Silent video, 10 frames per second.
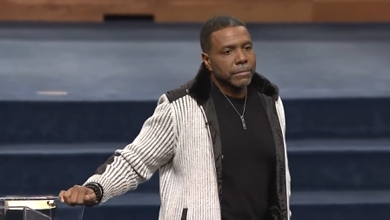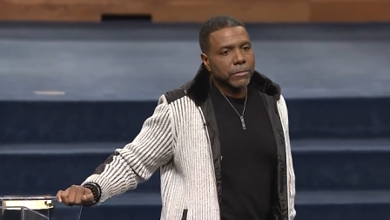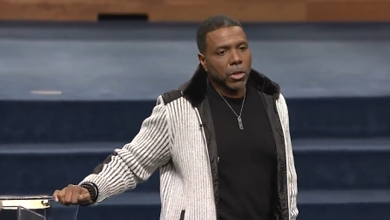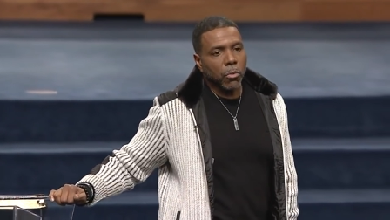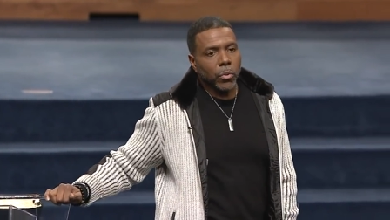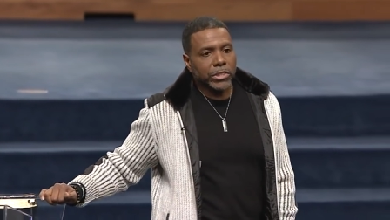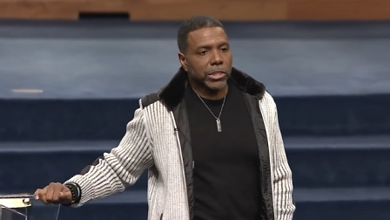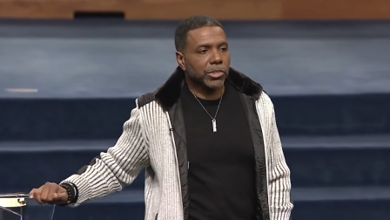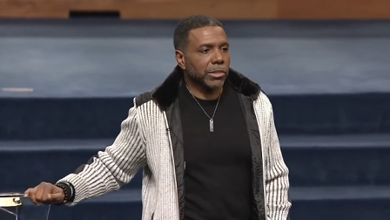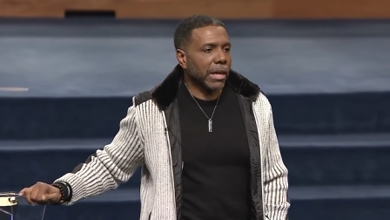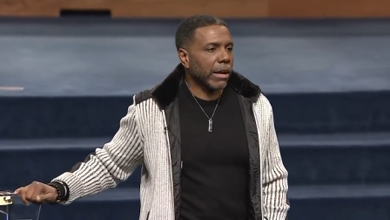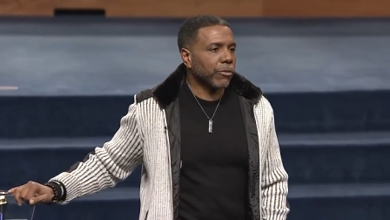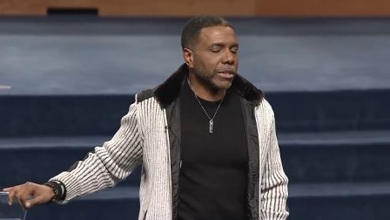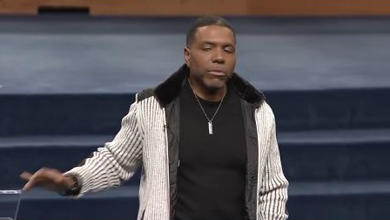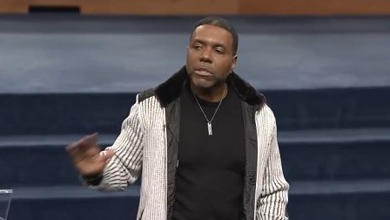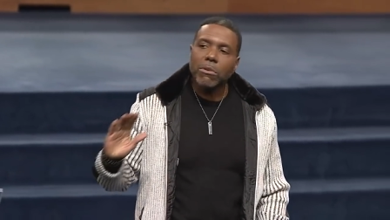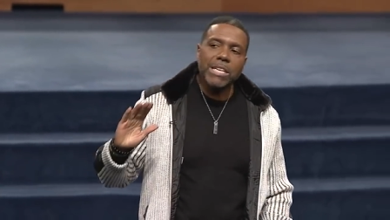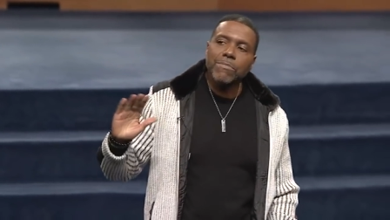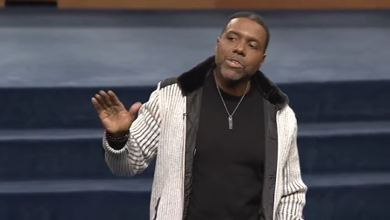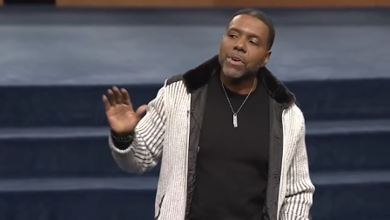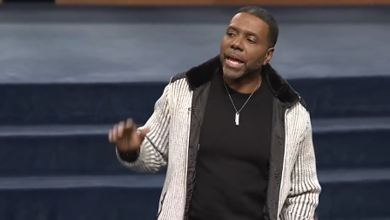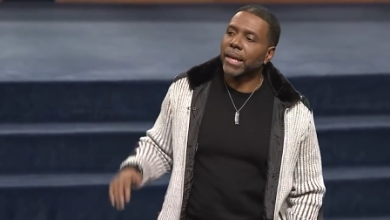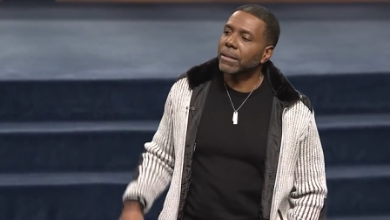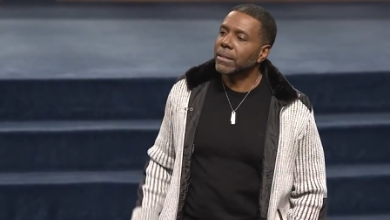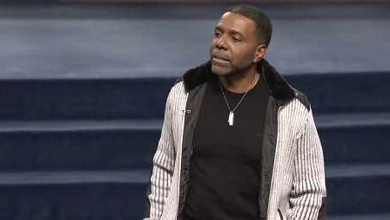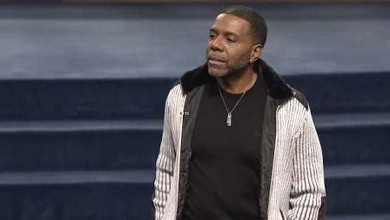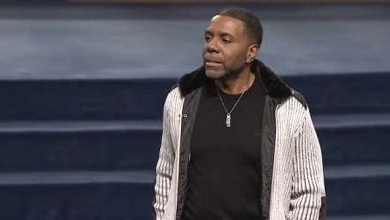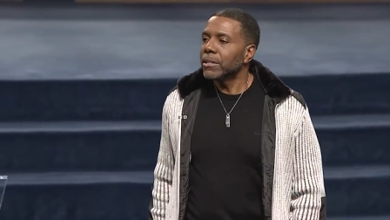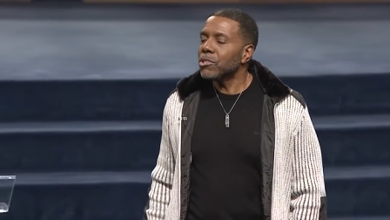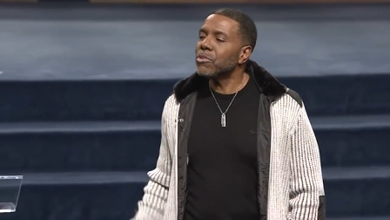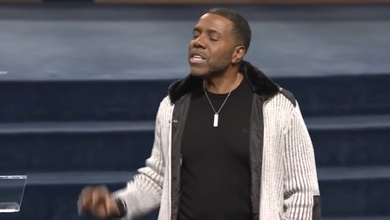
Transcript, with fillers: Don't wish that your life, don't, don't even do that. You don't